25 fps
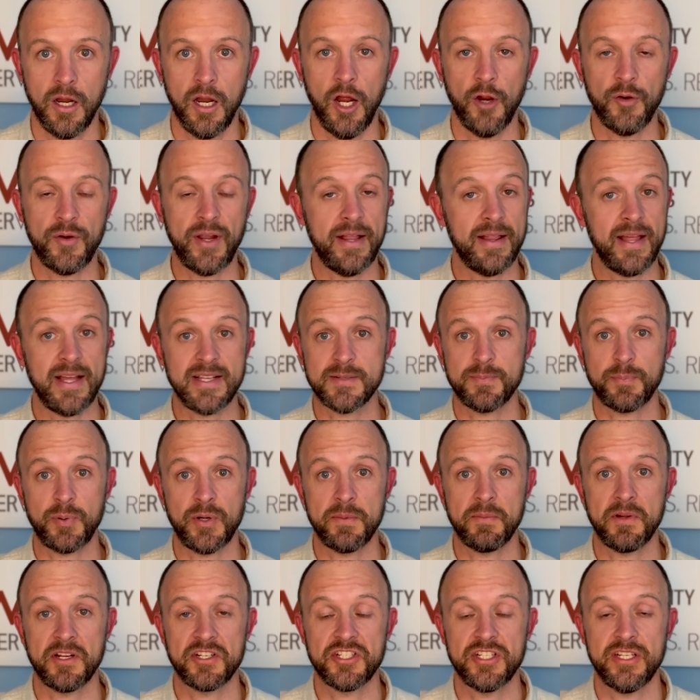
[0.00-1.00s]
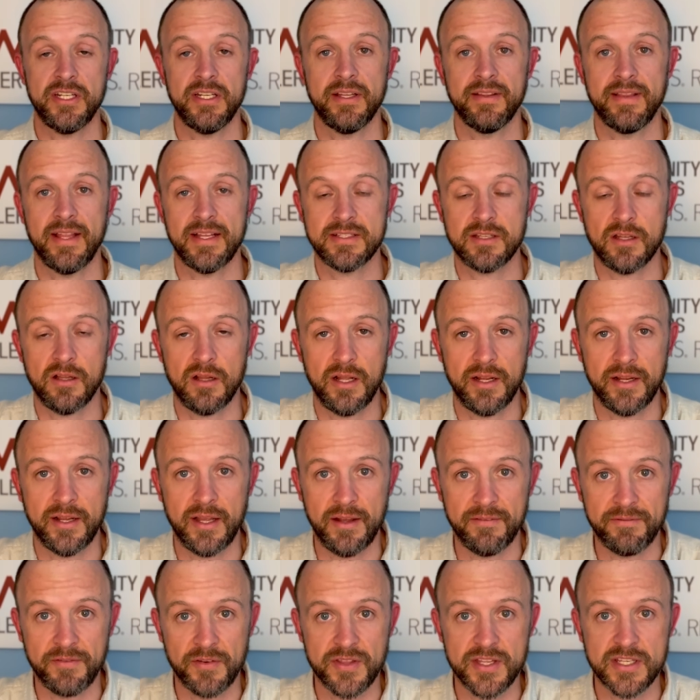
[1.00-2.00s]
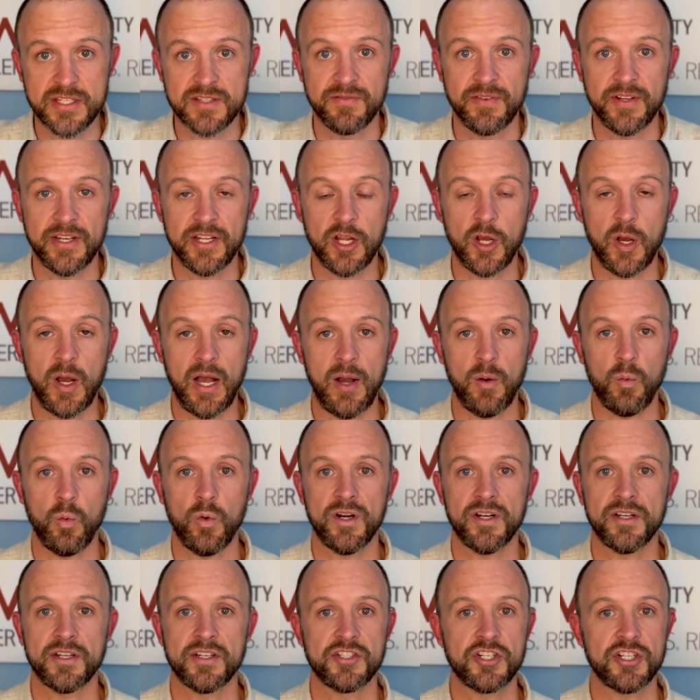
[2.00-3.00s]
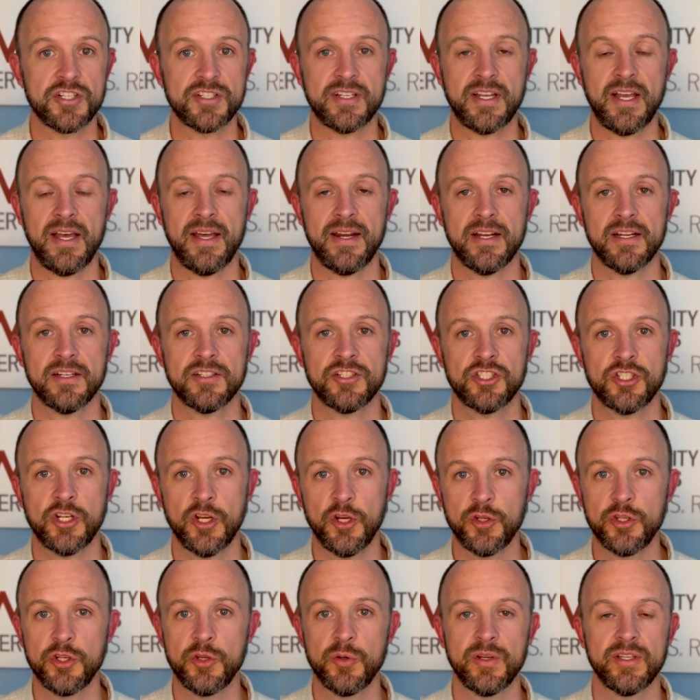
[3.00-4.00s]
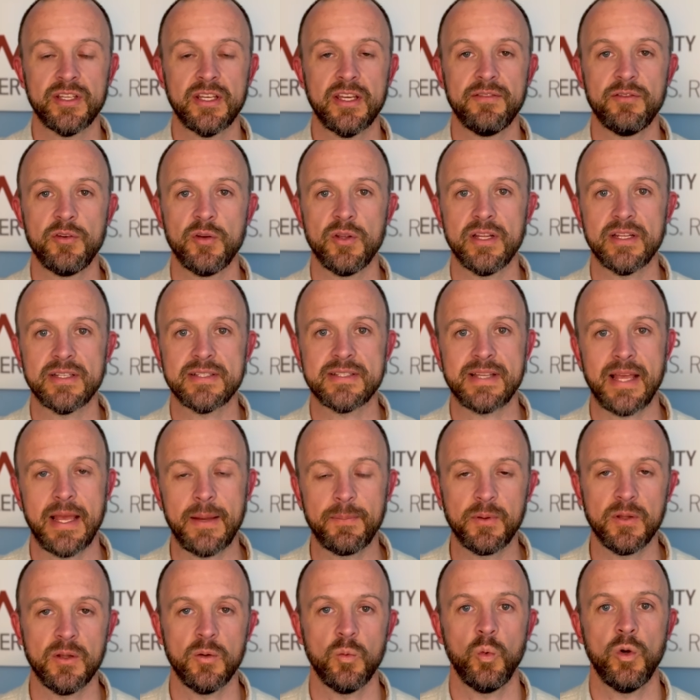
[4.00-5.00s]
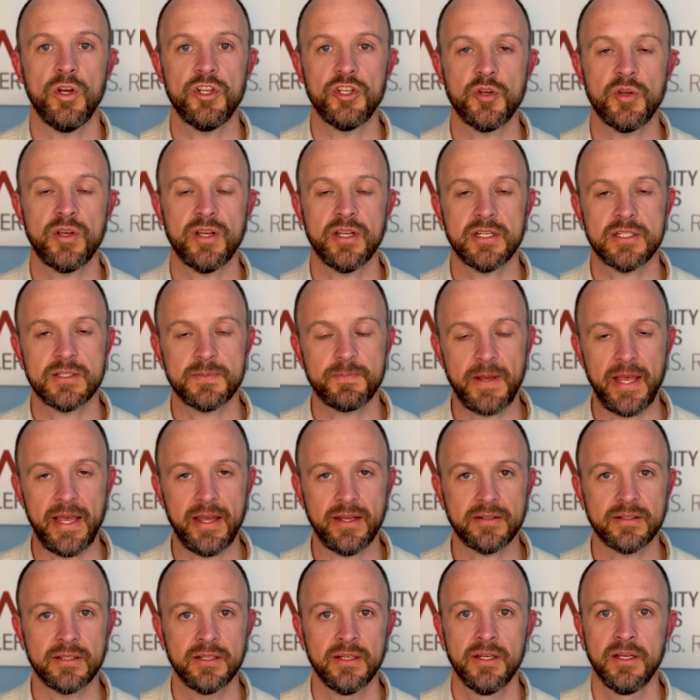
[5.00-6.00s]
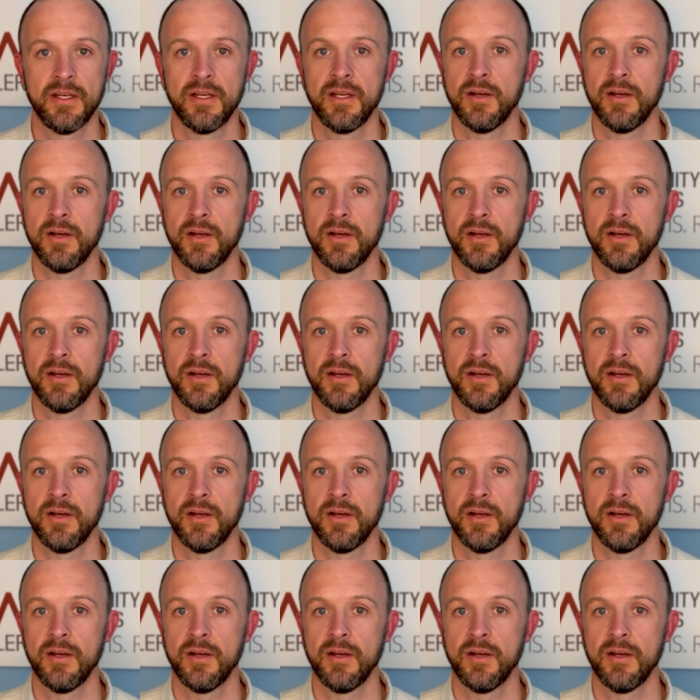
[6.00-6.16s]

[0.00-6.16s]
Okay, that's pretty much it. That's all I got for this video. I wanted to just kind of show you and give you an example of what you could expect.